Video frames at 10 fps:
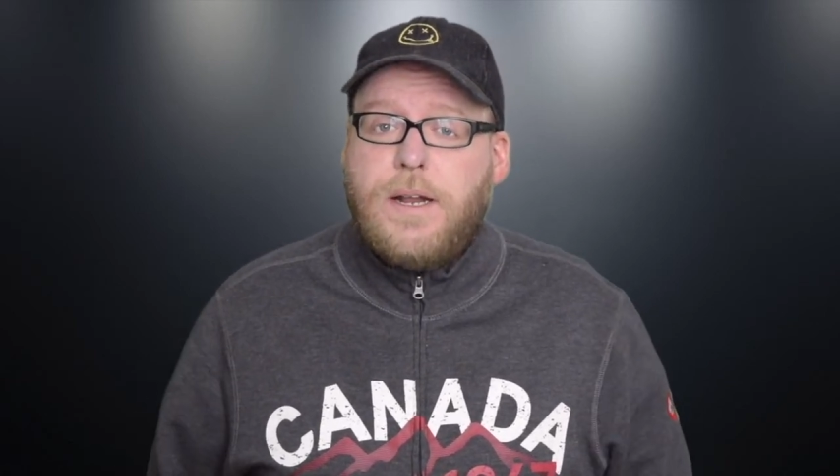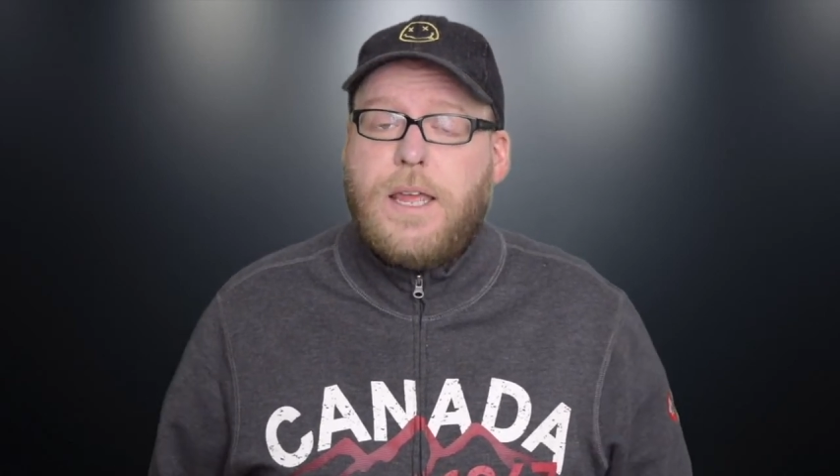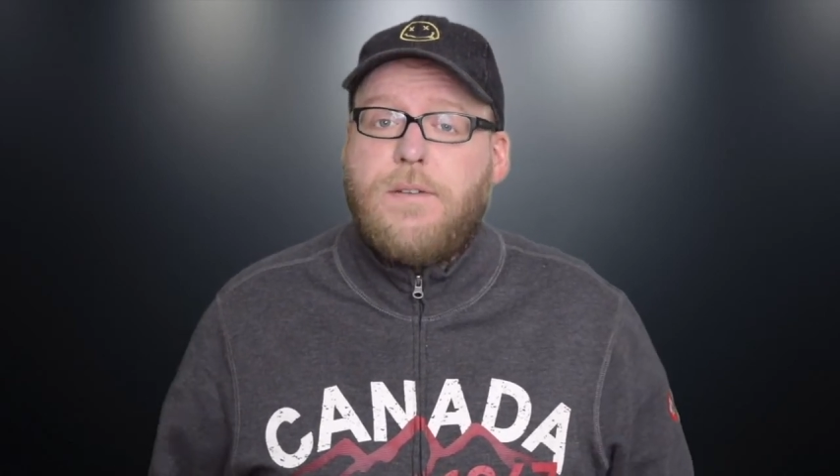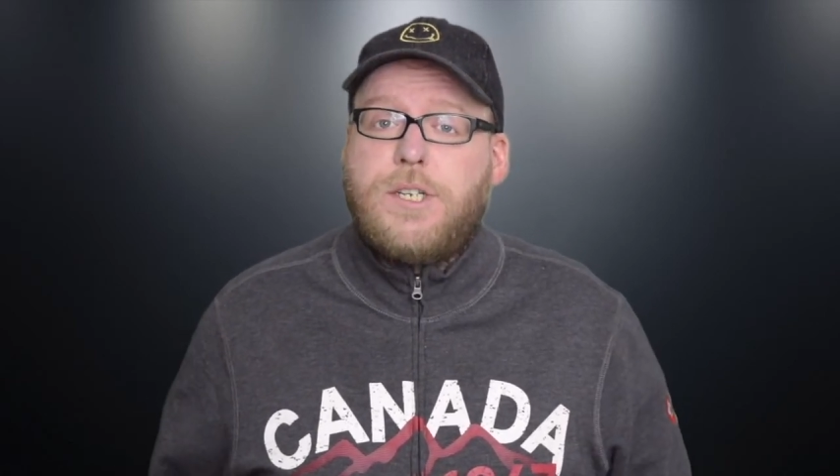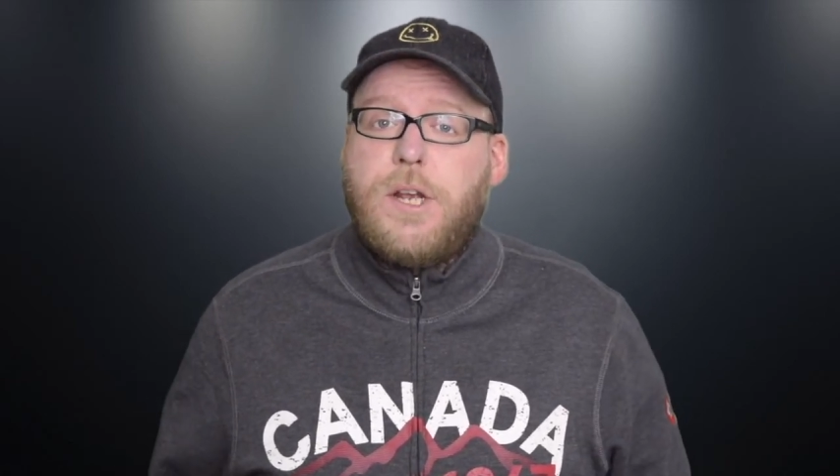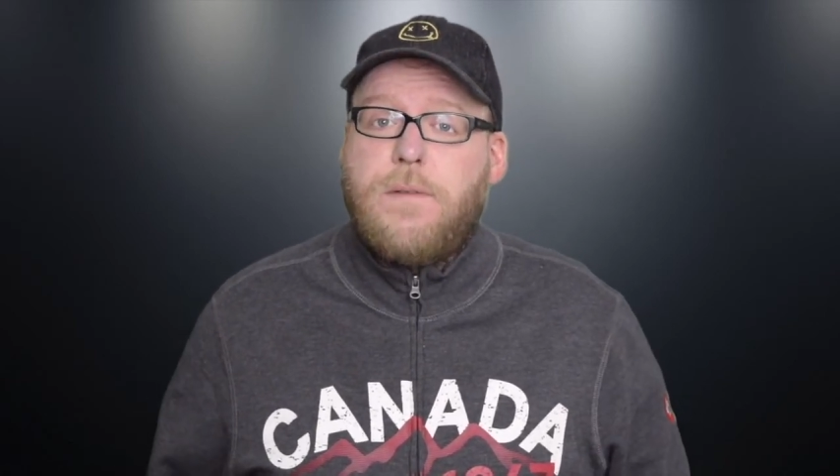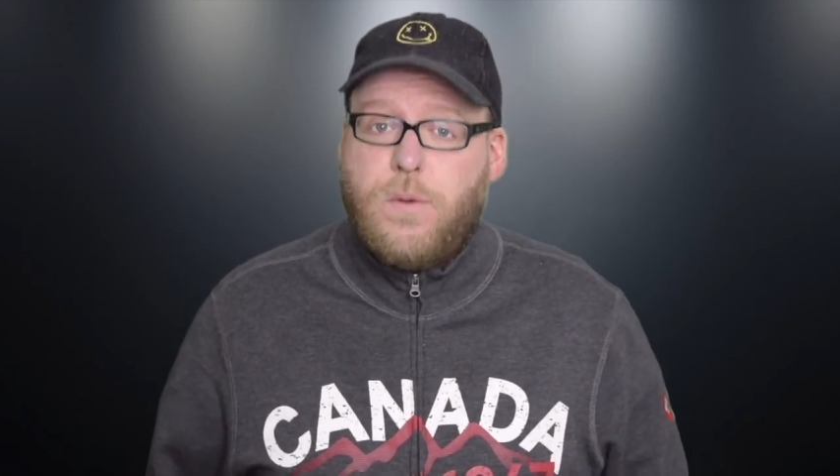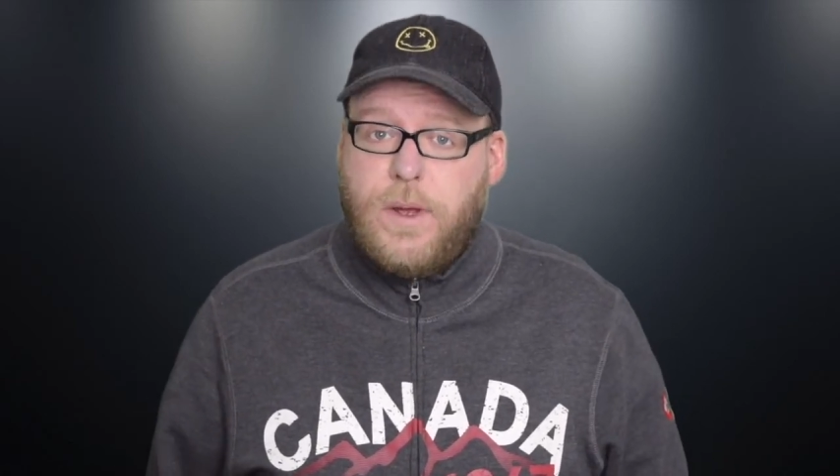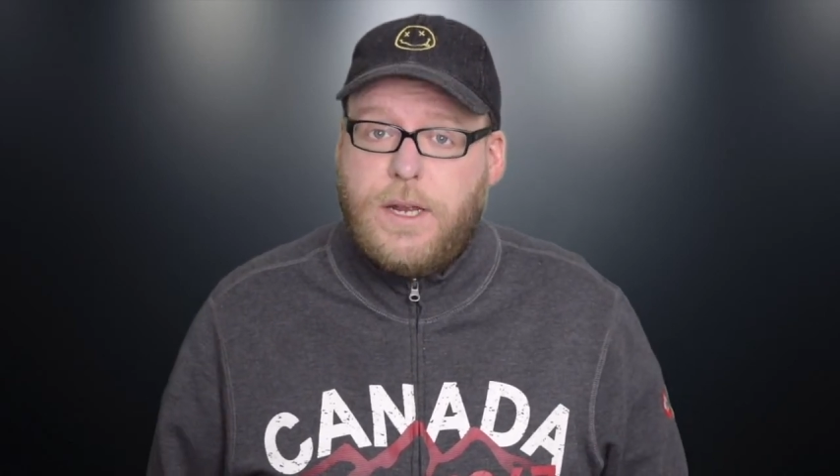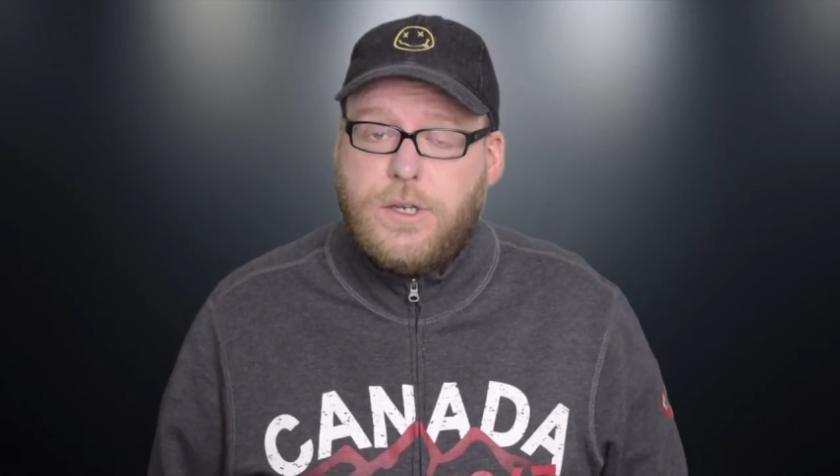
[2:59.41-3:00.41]
and give it a share if
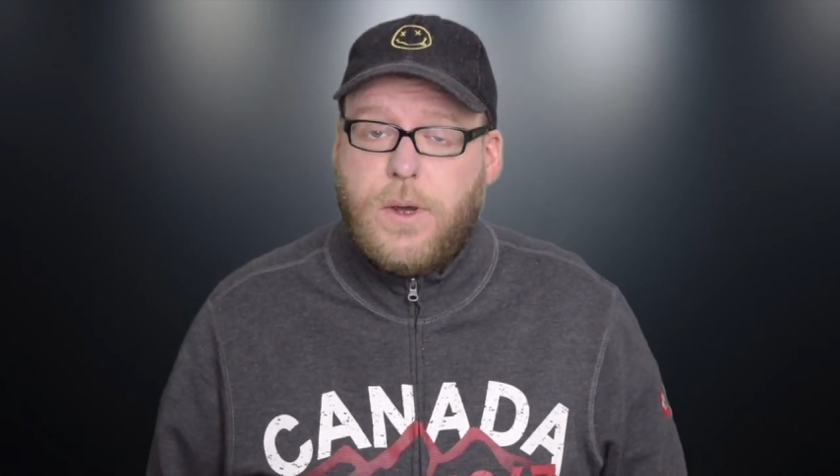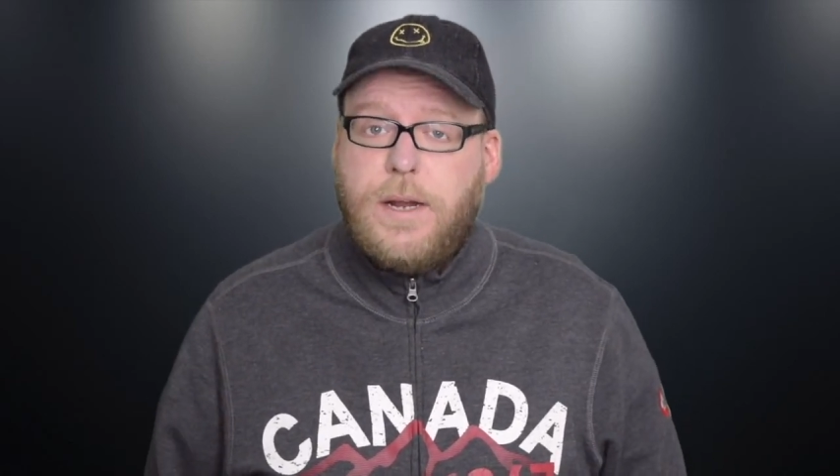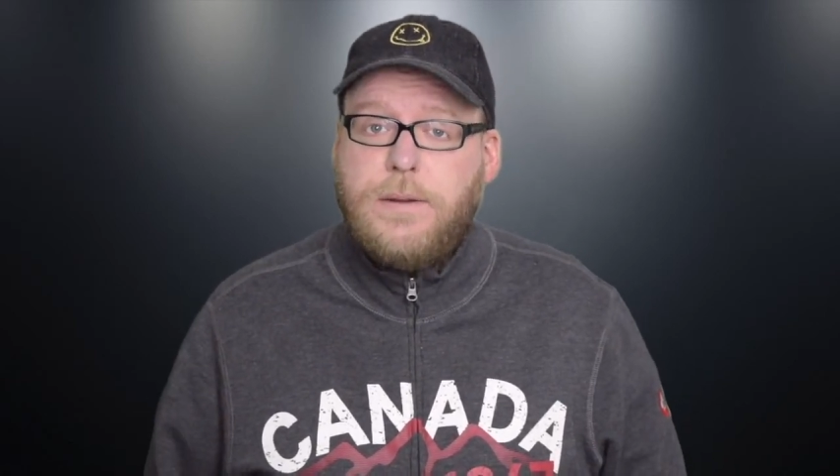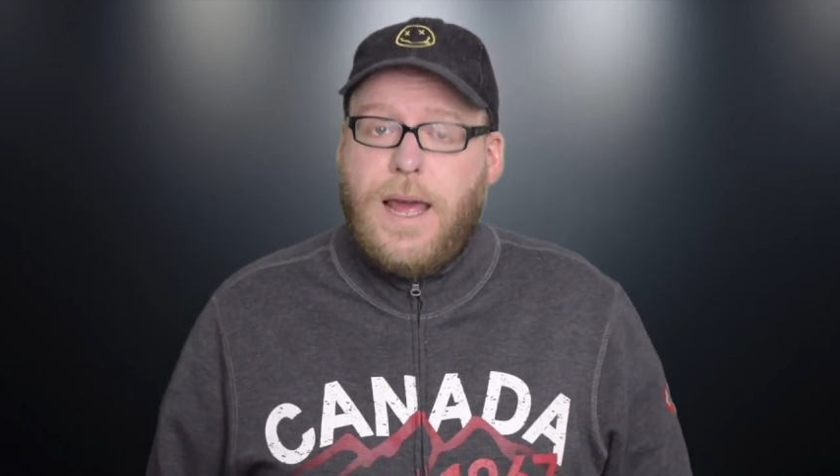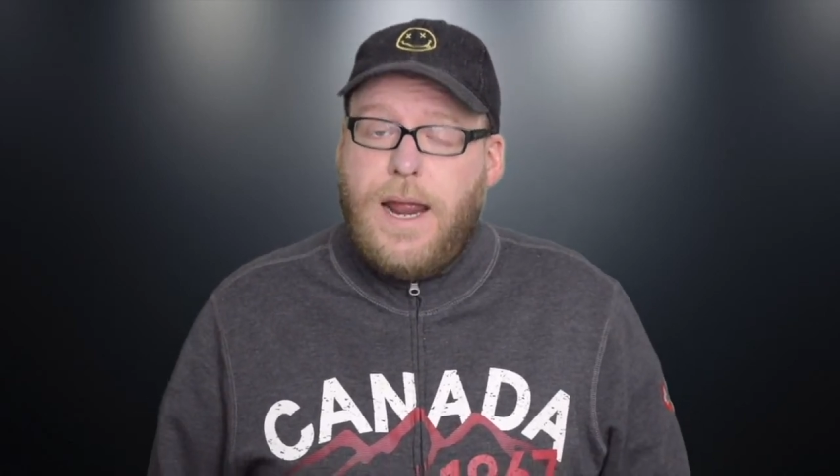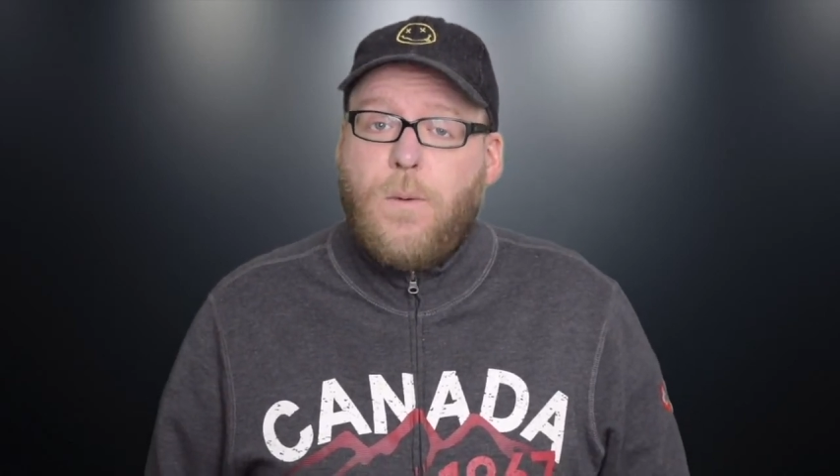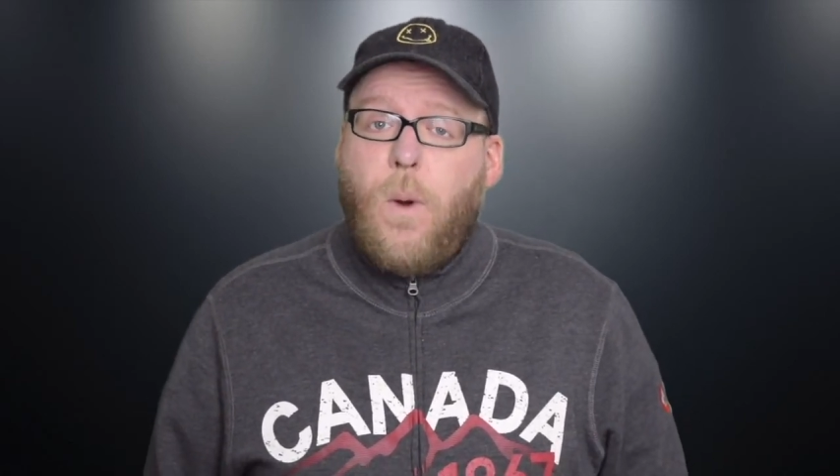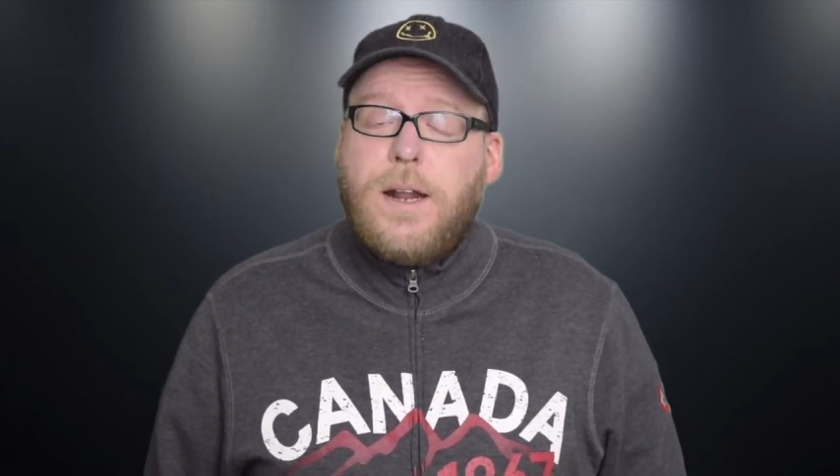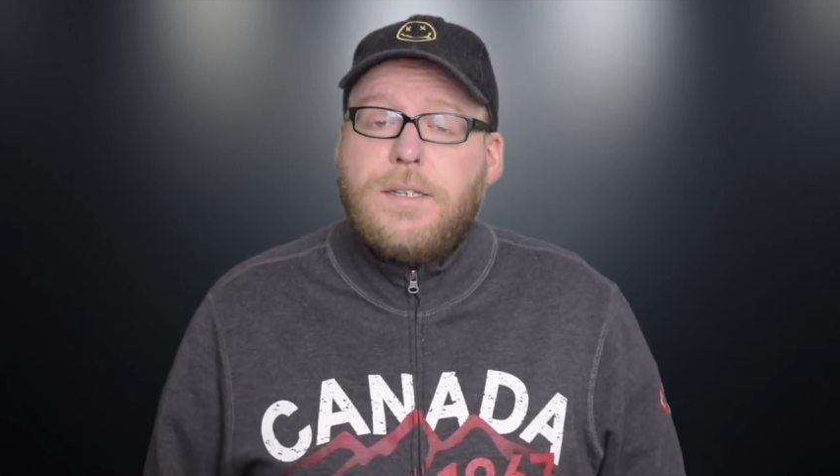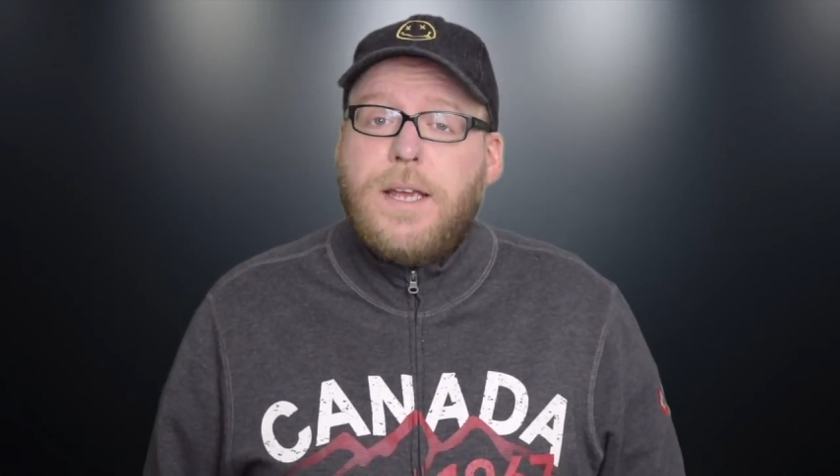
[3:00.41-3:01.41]
you really enjoyed it. And hey, why not